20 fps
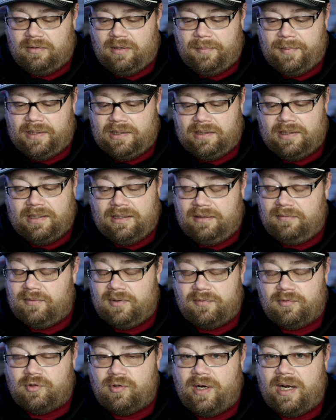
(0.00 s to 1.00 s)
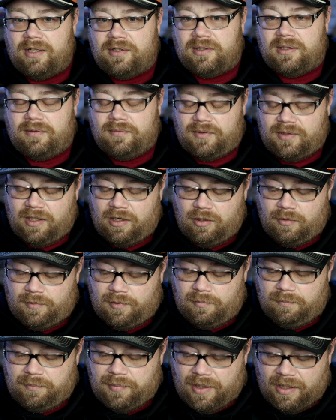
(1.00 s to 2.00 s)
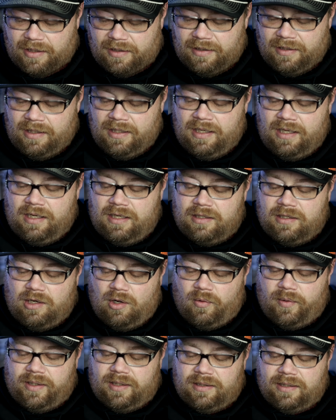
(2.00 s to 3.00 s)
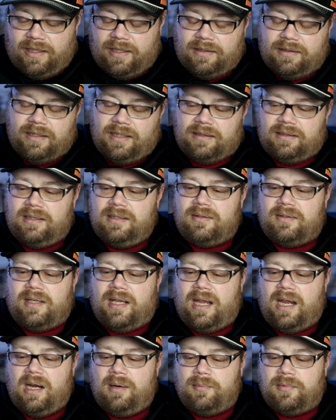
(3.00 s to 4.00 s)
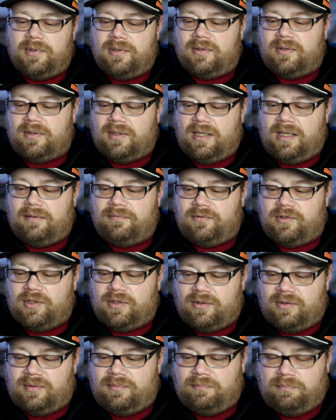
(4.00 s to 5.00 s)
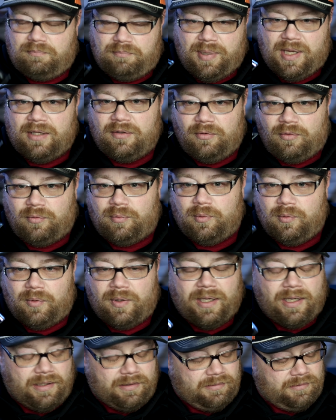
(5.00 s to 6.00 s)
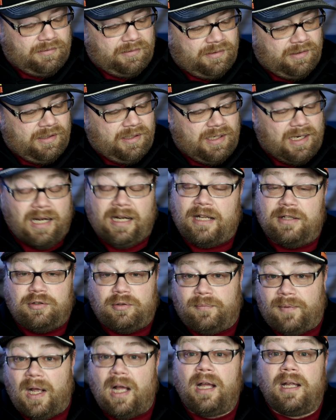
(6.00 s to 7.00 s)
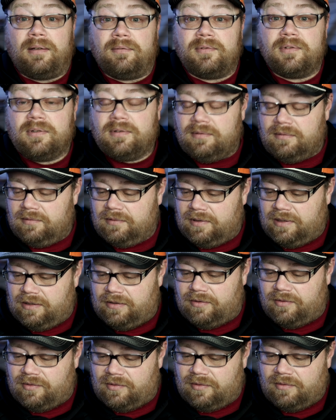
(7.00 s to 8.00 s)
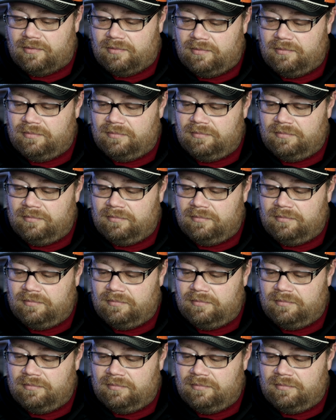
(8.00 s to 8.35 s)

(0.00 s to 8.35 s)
I mean, it was tragic, it was terrible, but knowing that these cameras have just been through that and they survived is